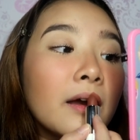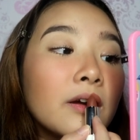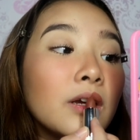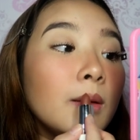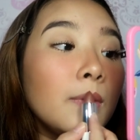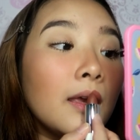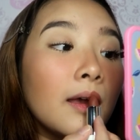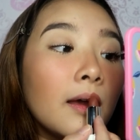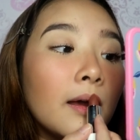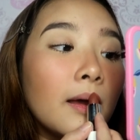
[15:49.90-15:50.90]

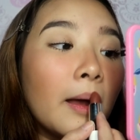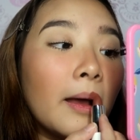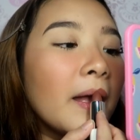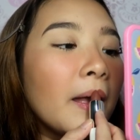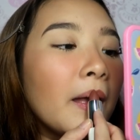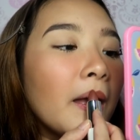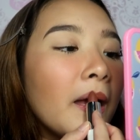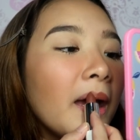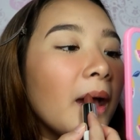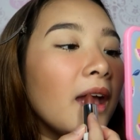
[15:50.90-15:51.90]
Creamy.
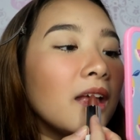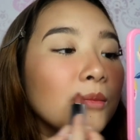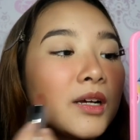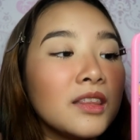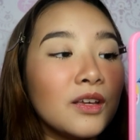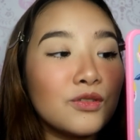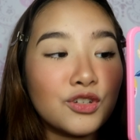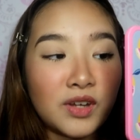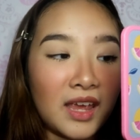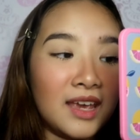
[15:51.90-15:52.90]
And maganda yung
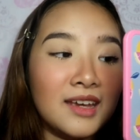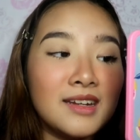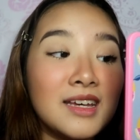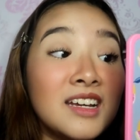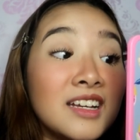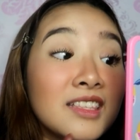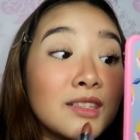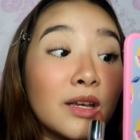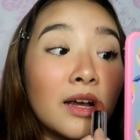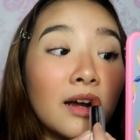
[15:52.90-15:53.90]
shade. It's
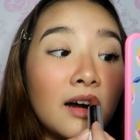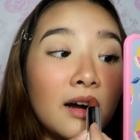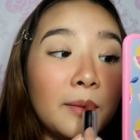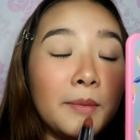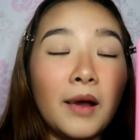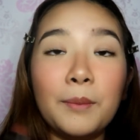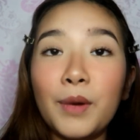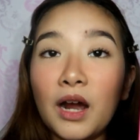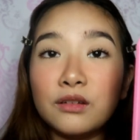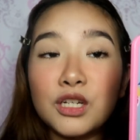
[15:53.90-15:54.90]
a
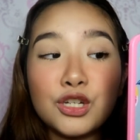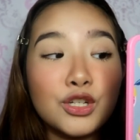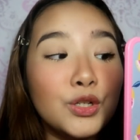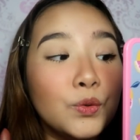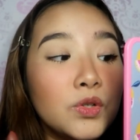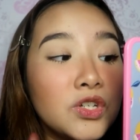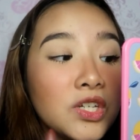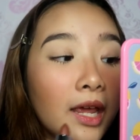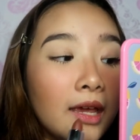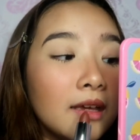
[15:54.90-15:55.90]
brownish nude
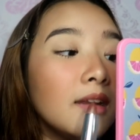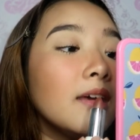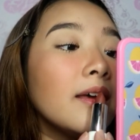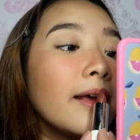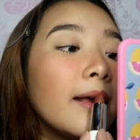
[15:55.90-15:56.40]
shade.